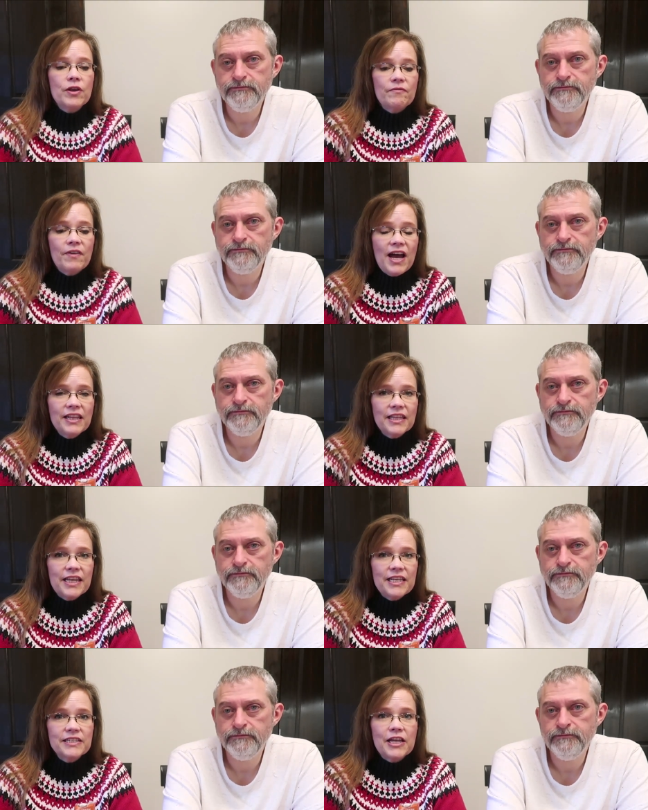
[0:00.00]
Speaker 1: can find
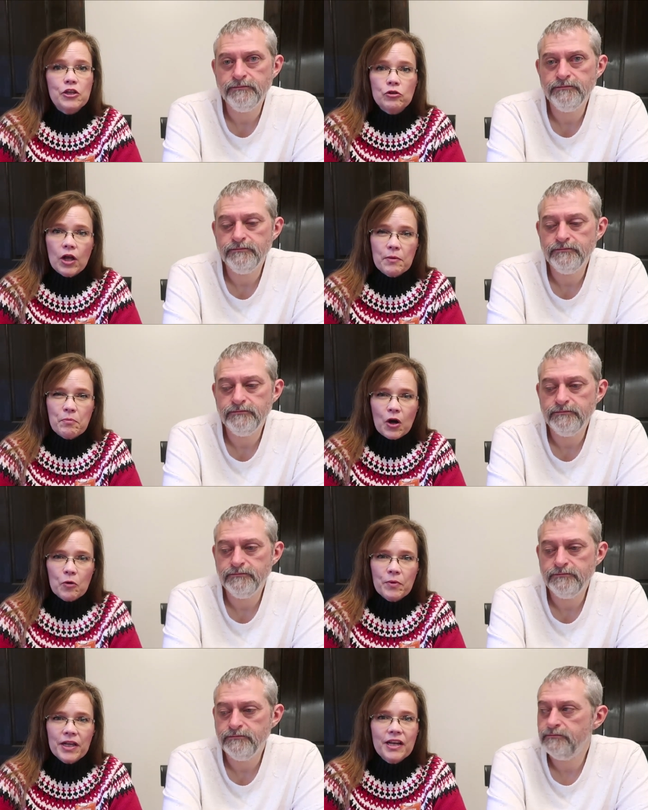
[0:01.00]
these and you like
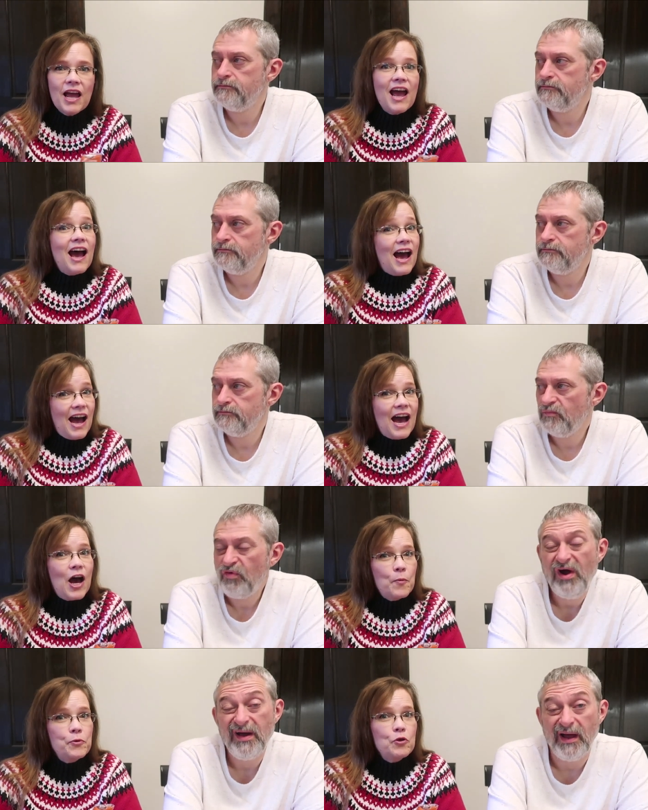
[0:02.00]
bourbon,
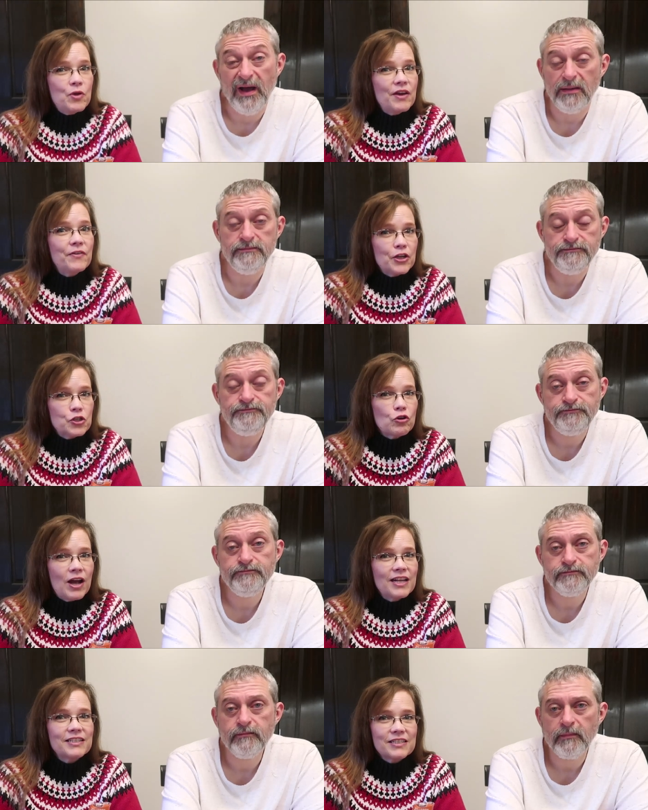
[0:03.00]
I hope you give it a
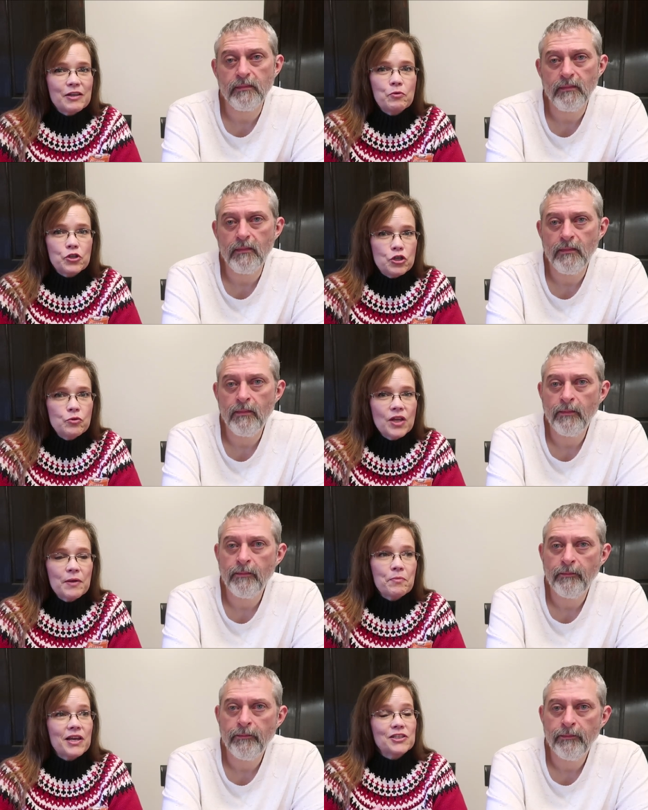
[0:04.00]
try to see what you
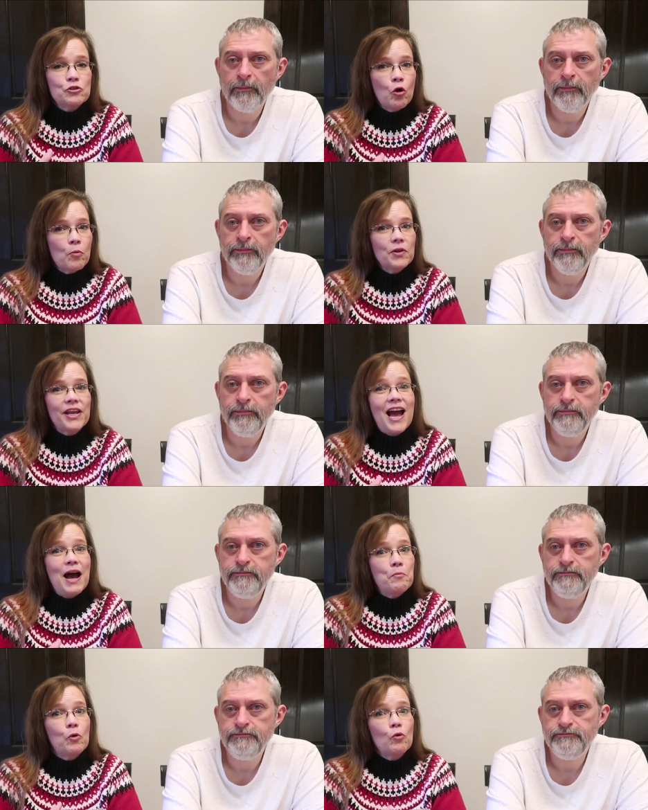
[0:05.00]
think because normally
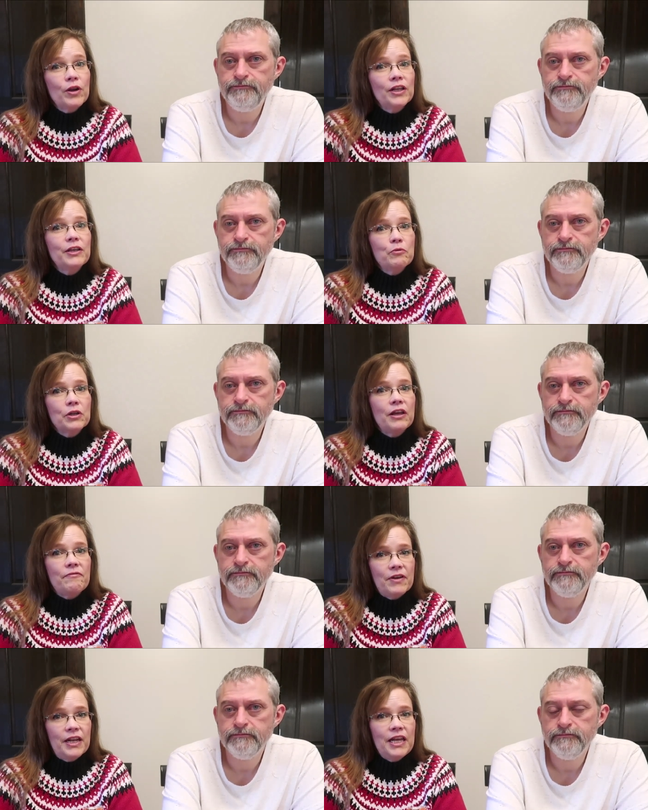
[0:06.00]
I'm really,
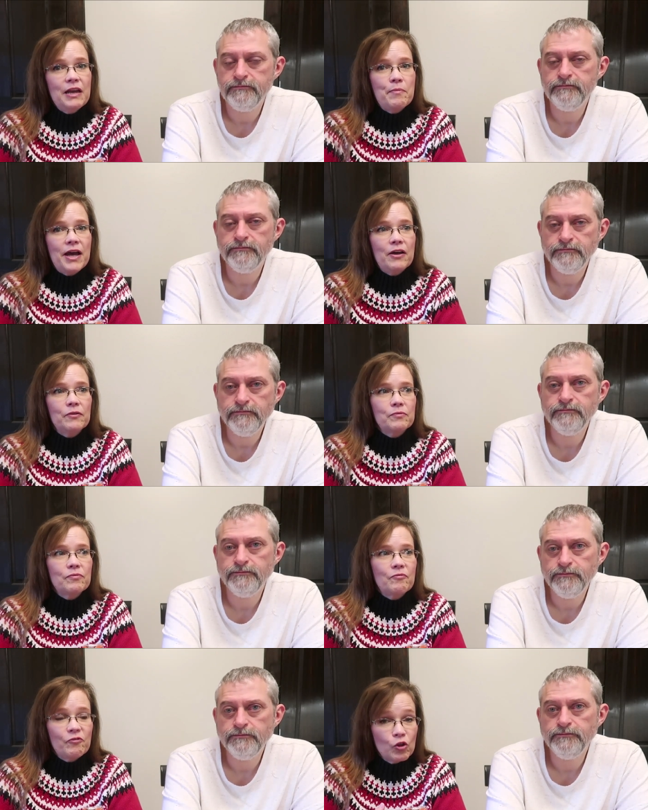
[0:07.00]
really funny
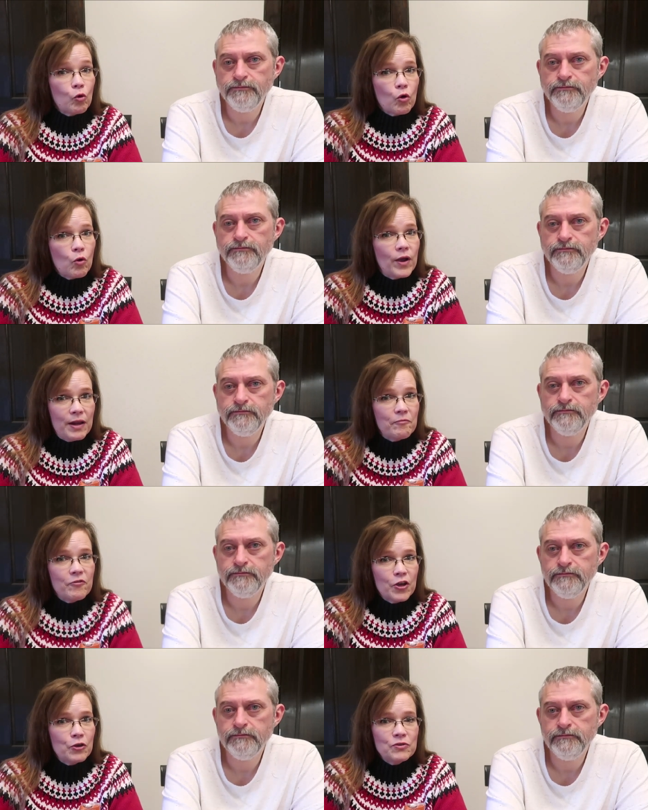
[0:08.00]
about floral
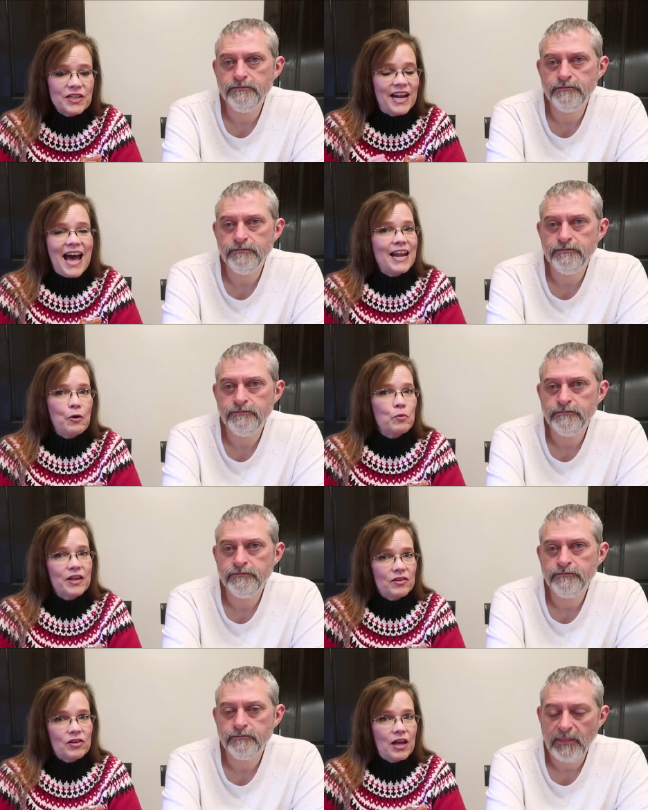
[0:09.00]
in foods and I
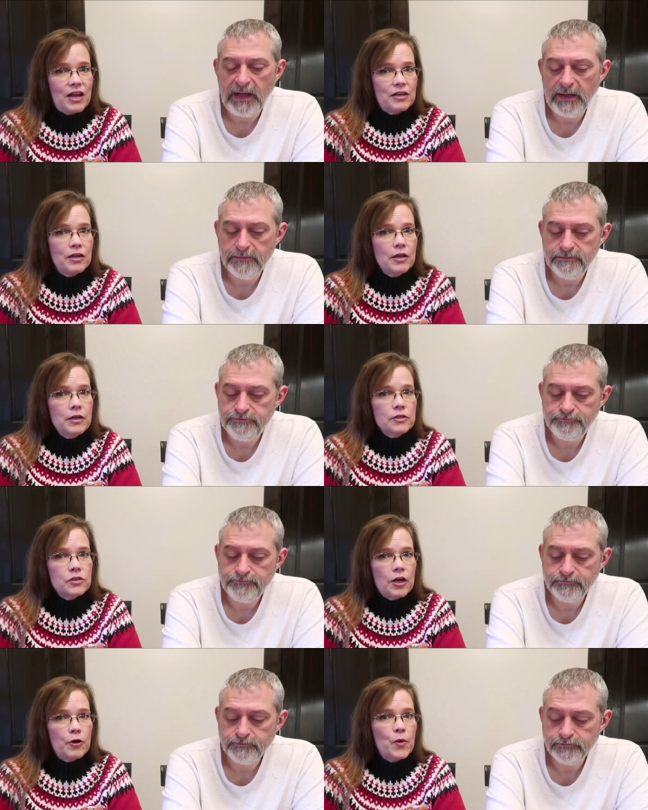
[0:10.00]
don't get that. Yeah.
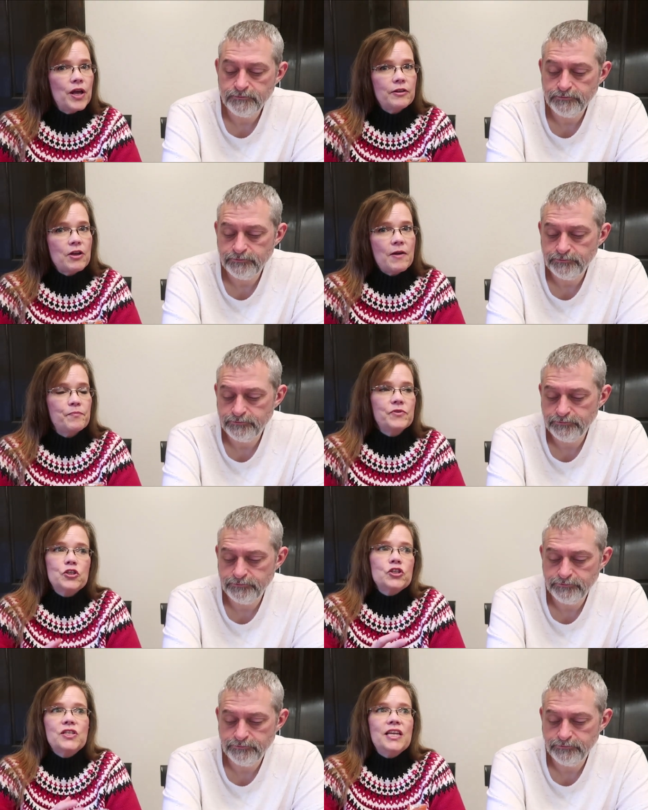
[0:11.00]
So it I
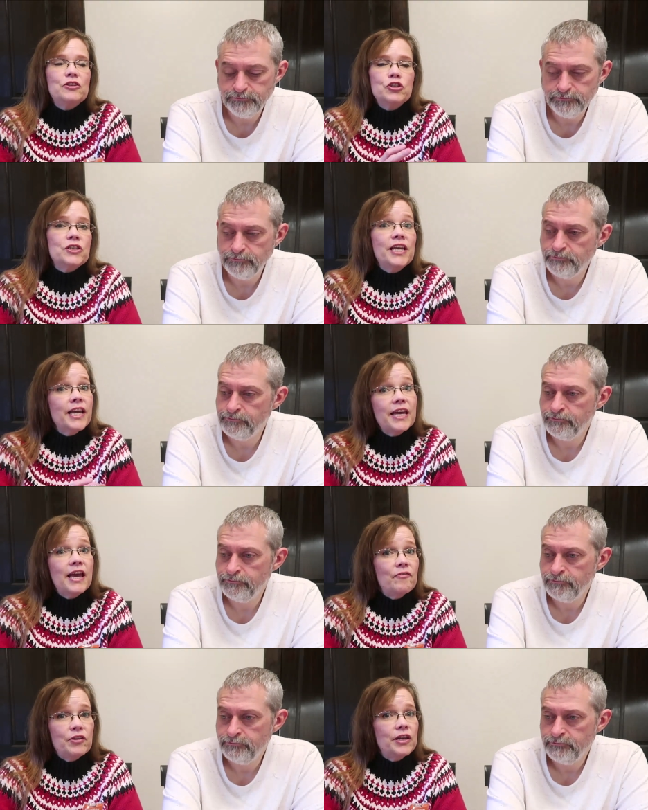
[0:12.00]
just it just hit
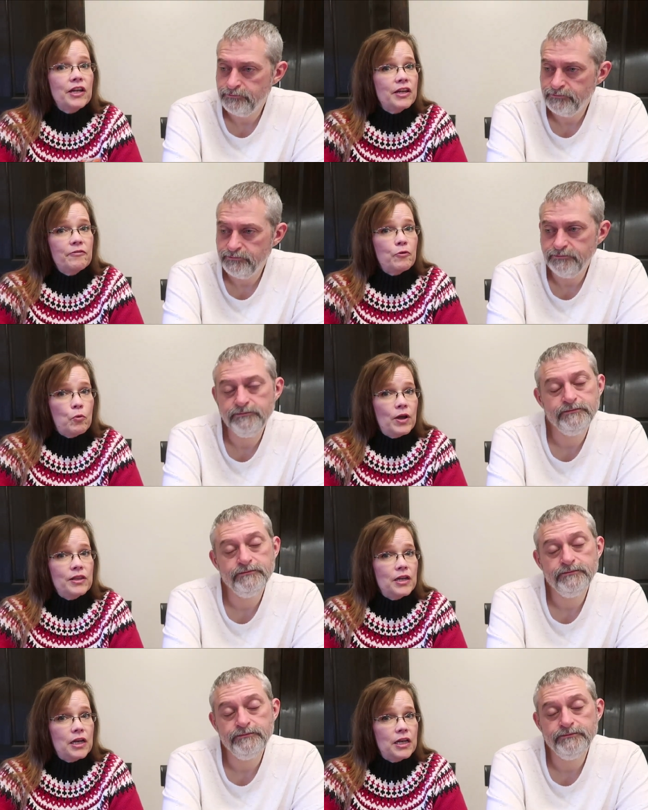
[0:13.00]
Kevin in a different
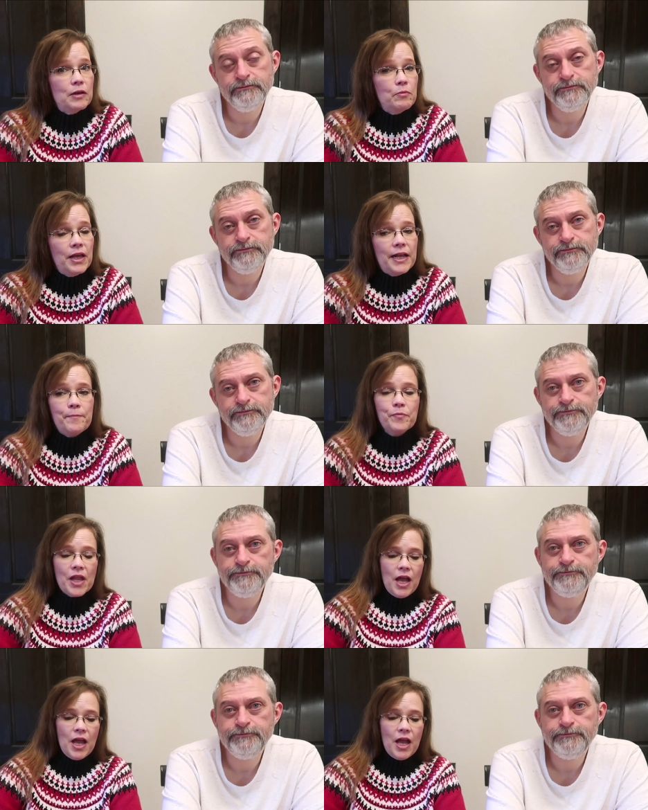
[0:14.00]
way than it did me.